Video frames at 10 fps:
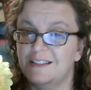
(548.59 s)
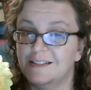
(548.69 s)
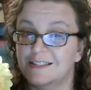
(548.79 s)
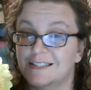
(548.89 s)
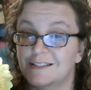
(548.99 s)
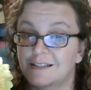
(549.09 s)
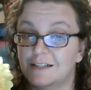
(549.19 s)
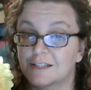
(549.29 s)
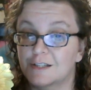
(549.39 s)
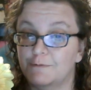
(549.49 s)
that's
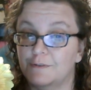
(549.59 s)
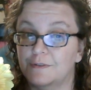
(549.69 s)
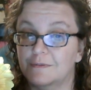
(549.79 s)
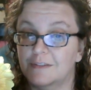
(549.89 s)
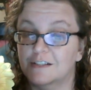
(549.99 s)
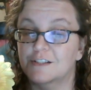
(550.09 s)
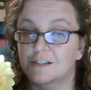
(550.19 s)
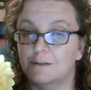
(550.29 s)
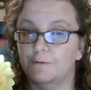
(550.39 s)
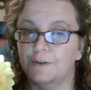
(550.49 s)
that's different. That's
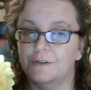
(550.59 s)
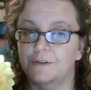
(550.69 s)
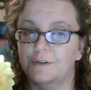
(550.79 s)
different.